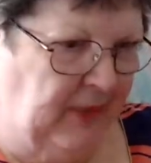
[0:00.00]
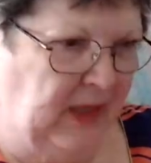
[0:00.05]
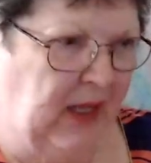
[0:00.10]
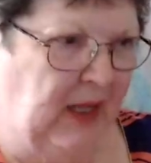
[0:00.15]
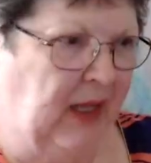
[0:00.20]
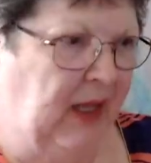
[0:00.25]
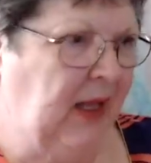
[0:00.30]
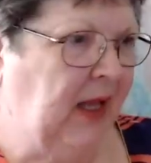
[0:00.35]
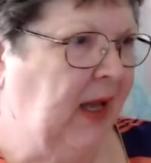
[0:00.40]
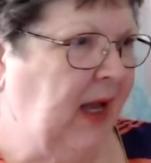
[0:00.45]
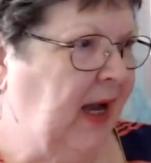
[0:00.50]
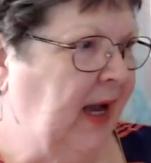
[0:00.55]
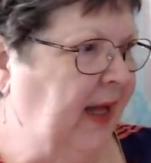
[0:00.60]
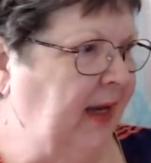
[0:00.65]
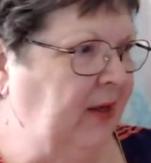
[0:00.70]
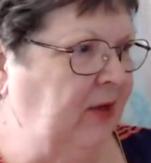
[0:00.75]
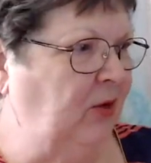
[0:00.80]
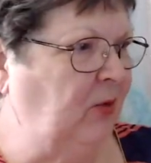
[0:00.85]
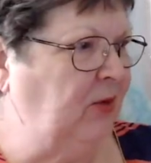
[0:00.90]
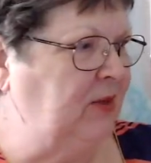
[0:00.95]
I
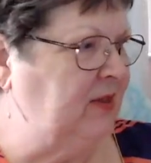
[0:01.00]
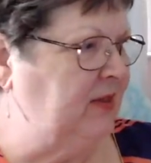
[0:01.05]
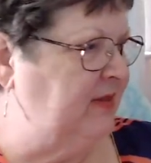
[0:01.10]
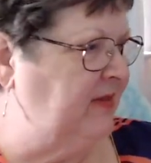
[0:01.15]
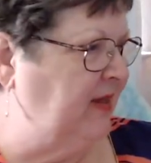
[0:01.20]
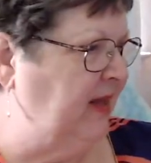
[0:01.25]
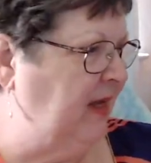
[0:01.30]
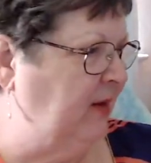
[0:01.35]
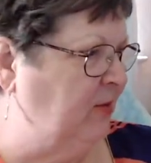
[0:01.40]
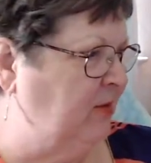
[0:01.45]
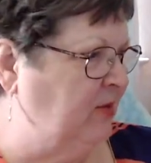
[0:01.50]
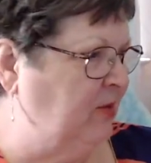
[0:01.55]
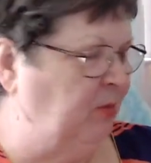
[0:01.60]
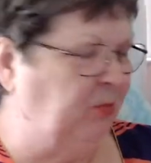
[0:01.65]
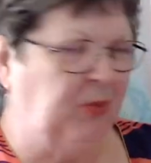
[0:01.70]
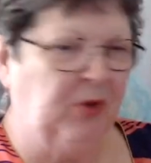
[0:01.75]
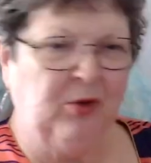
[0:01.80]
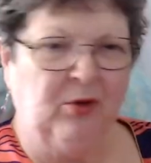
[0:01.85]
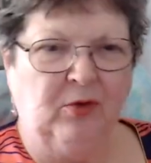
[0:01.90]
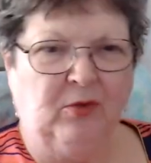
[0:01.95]
don't know what to say. It was a
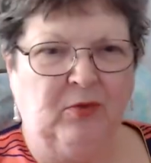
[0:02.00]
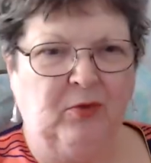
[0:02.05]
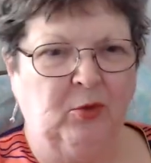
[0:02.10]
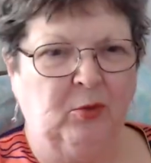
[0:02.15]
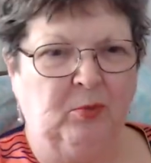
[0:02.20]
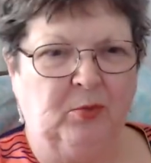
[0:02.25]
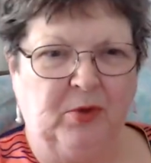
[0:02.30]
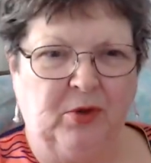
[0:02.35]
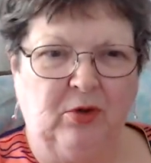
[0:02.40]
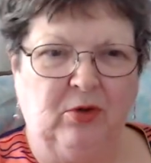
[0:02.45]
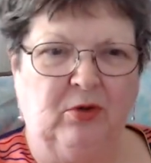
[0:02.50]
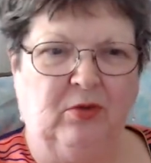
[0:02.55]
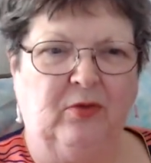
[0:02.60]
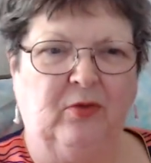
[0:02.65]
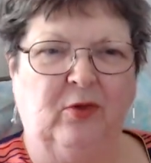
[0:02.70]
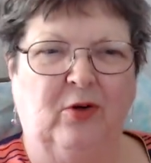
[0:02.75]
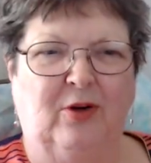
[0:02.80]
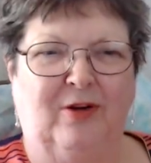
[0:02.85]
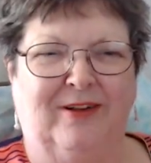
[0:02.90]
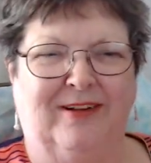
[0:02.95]
beautiful,
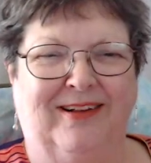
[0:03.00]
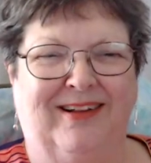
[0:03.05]
beautiful,